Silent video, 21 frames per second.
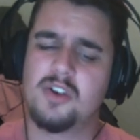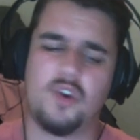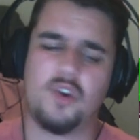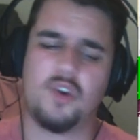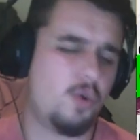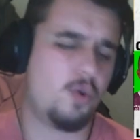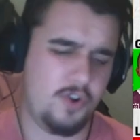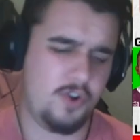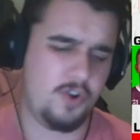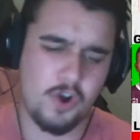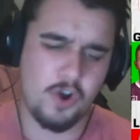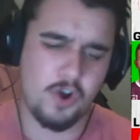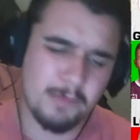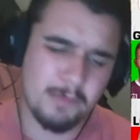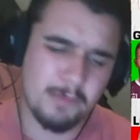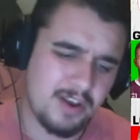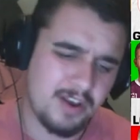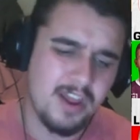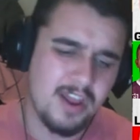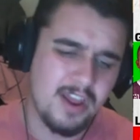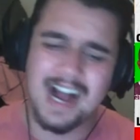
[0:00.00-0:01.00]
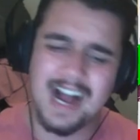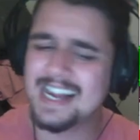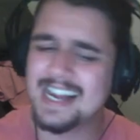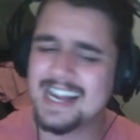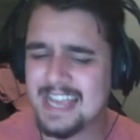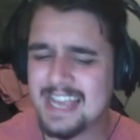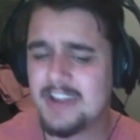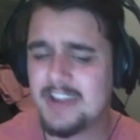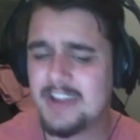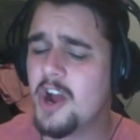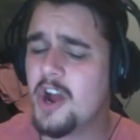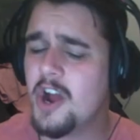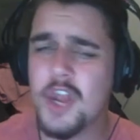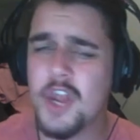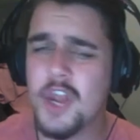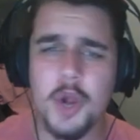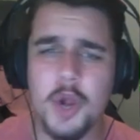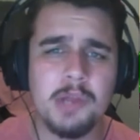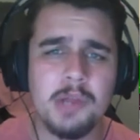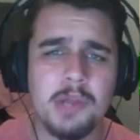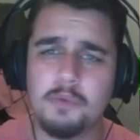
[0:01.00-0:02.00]
Corey Norman, again, I
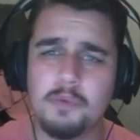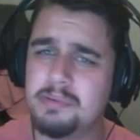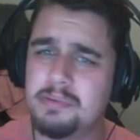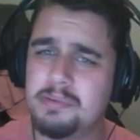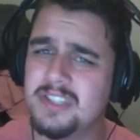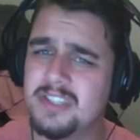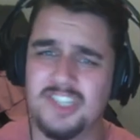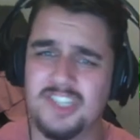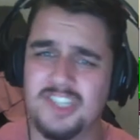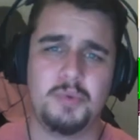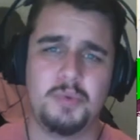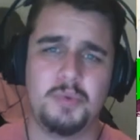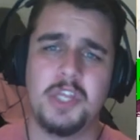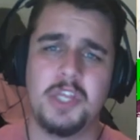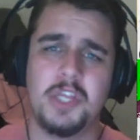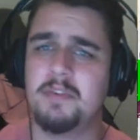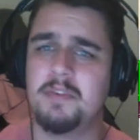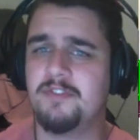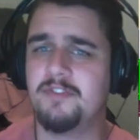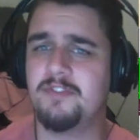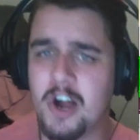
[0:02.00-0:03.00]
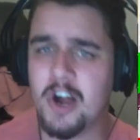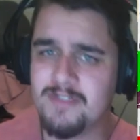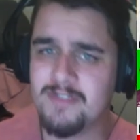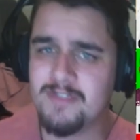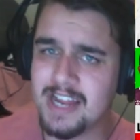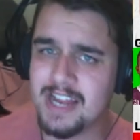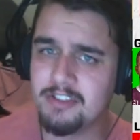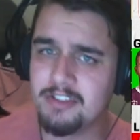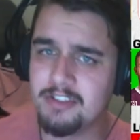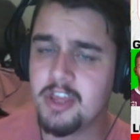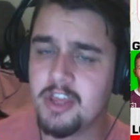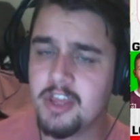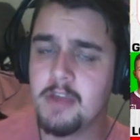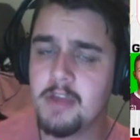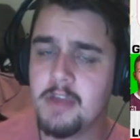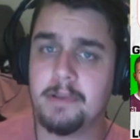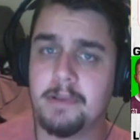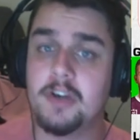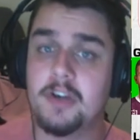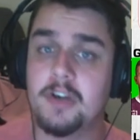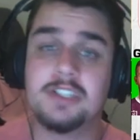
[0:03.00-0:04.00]
know he will persist with him at 5'8",
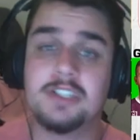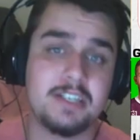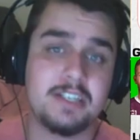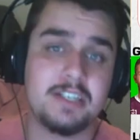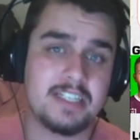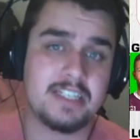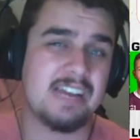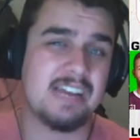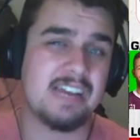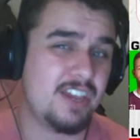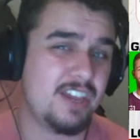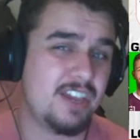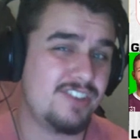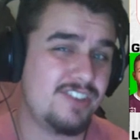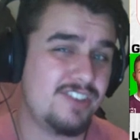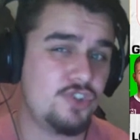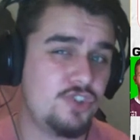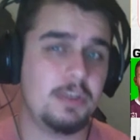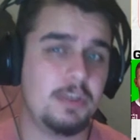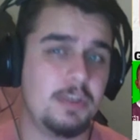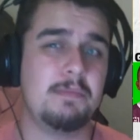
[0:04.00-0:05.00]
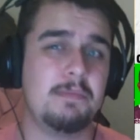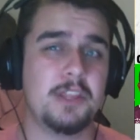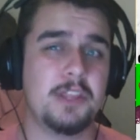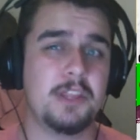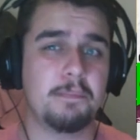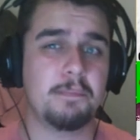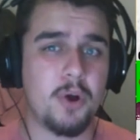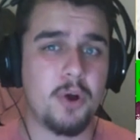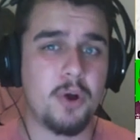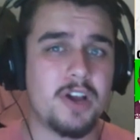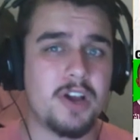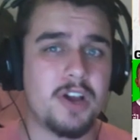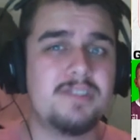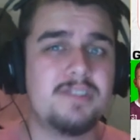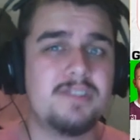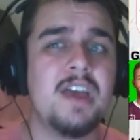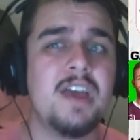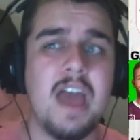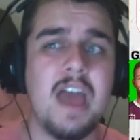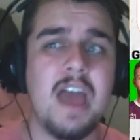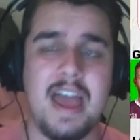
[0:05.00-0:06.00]
because he does have a history with him at the
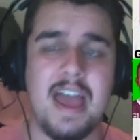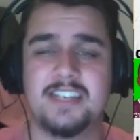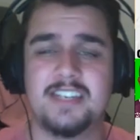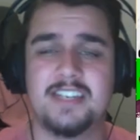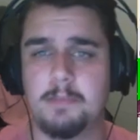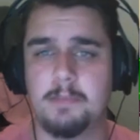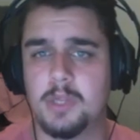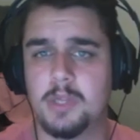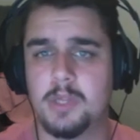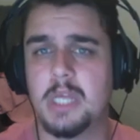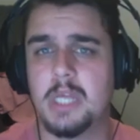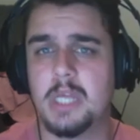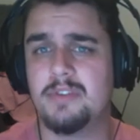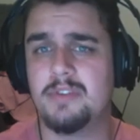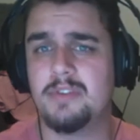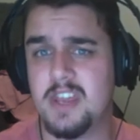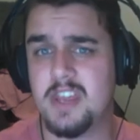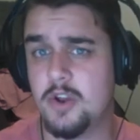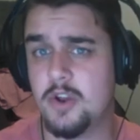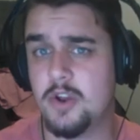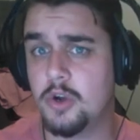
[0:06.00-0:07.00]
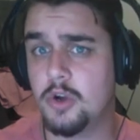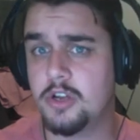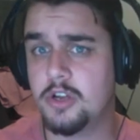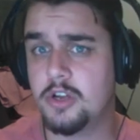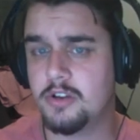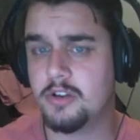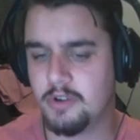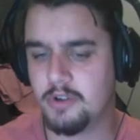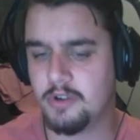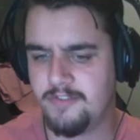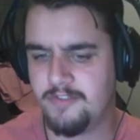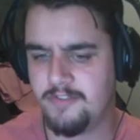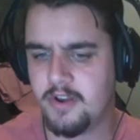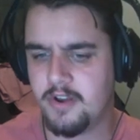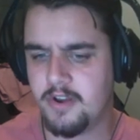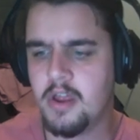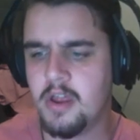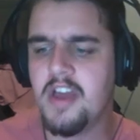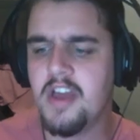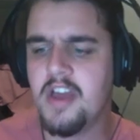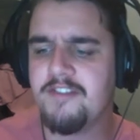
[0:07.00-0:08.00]
Broncos, and typically we've seen Hook
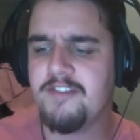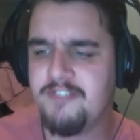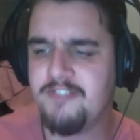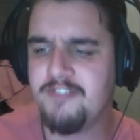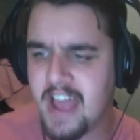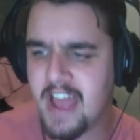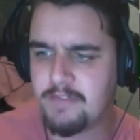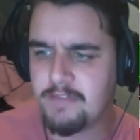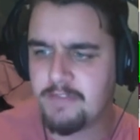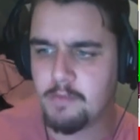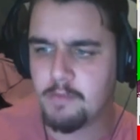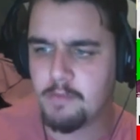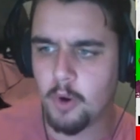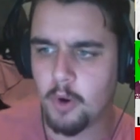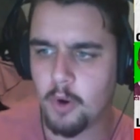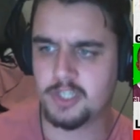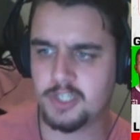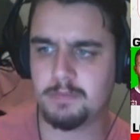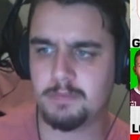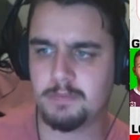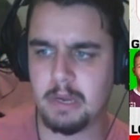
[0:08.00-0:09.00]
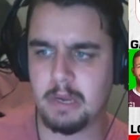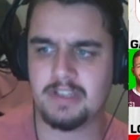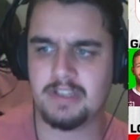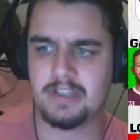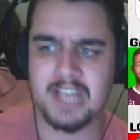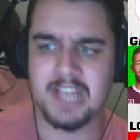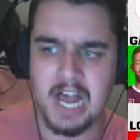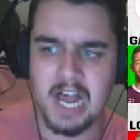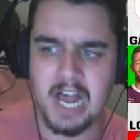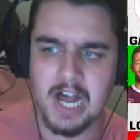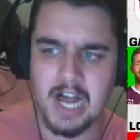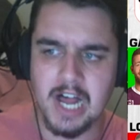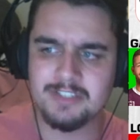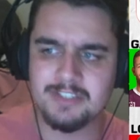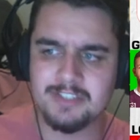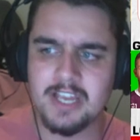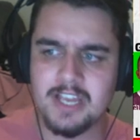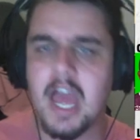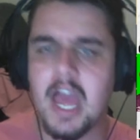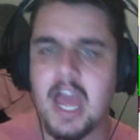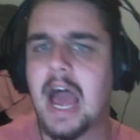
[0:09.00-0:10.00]
Griffin favour more experienced
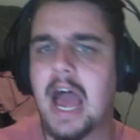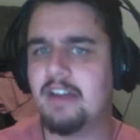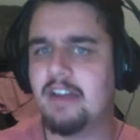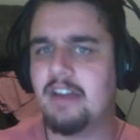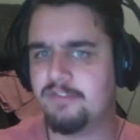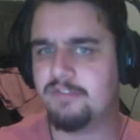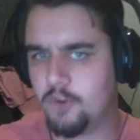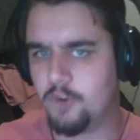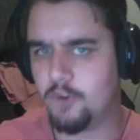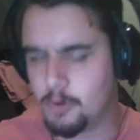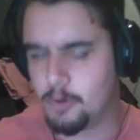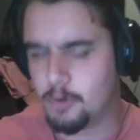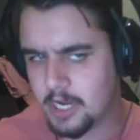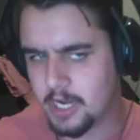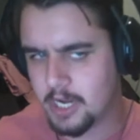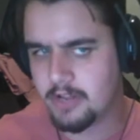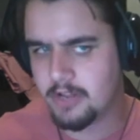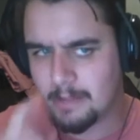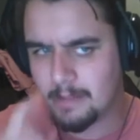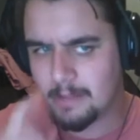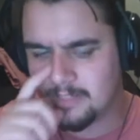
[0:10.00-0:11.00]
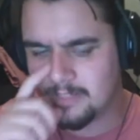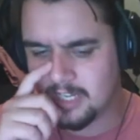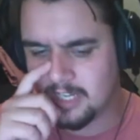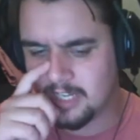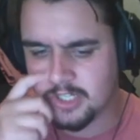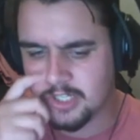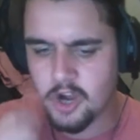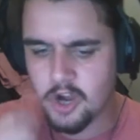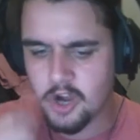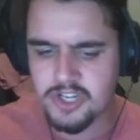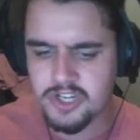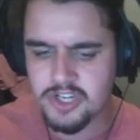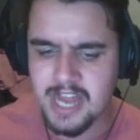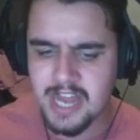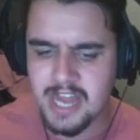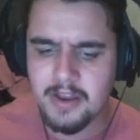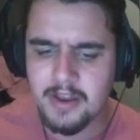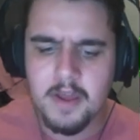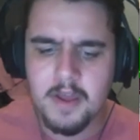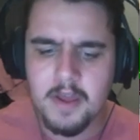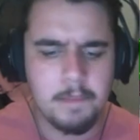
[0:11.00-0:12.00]
halves at former clubs that he's coached
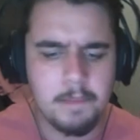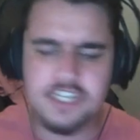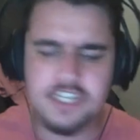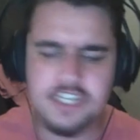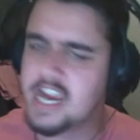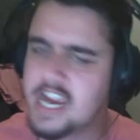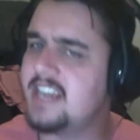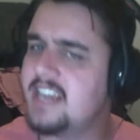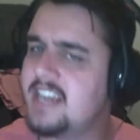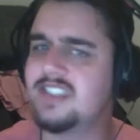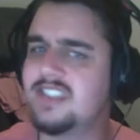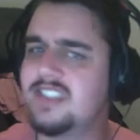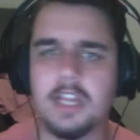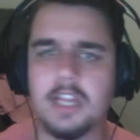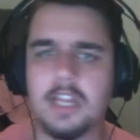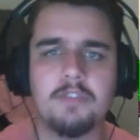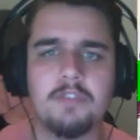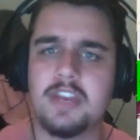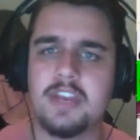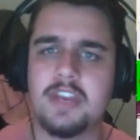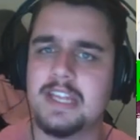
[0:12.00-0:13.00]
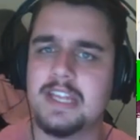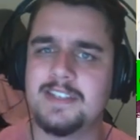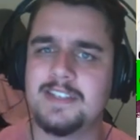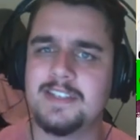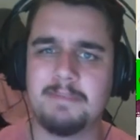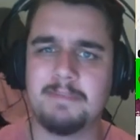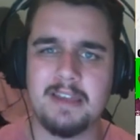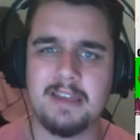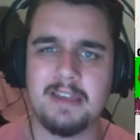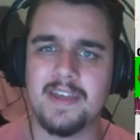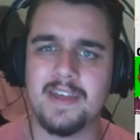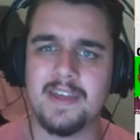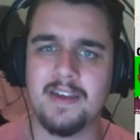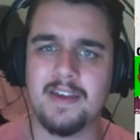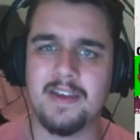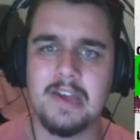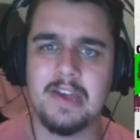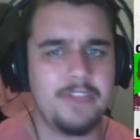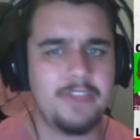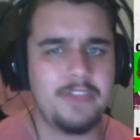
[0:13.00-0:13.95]
at, but Jaden Sullivan needs to be there.